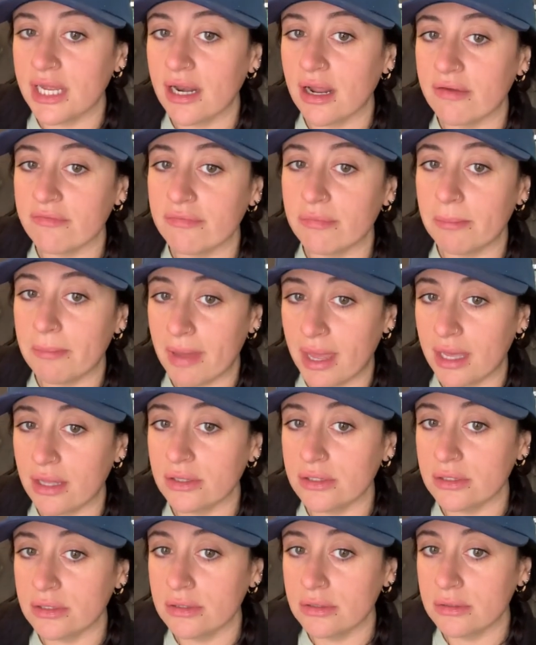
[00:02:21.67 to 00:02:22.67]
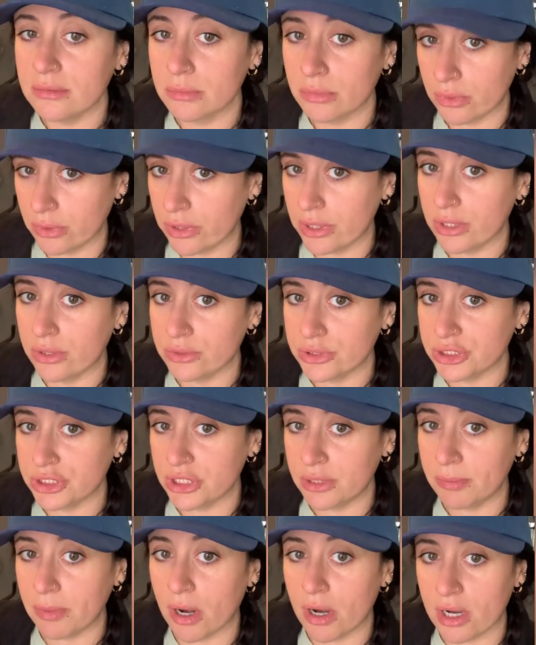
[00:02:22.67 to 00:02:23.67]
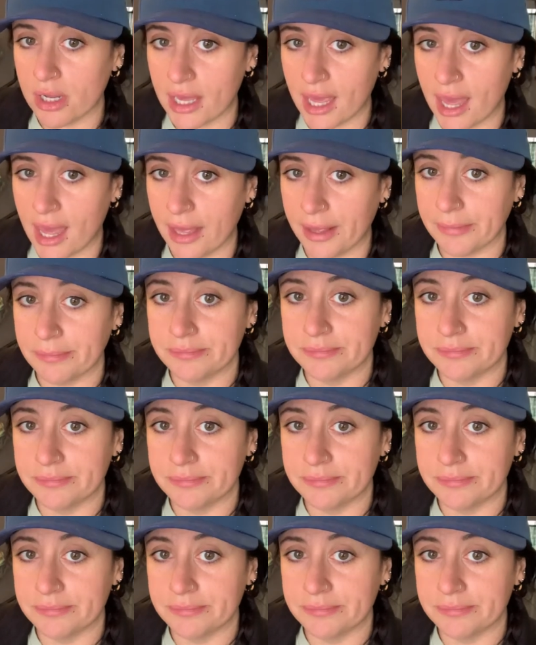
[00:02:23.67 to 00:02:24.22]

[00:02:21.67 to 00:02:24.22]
of male Merino sheep are gay.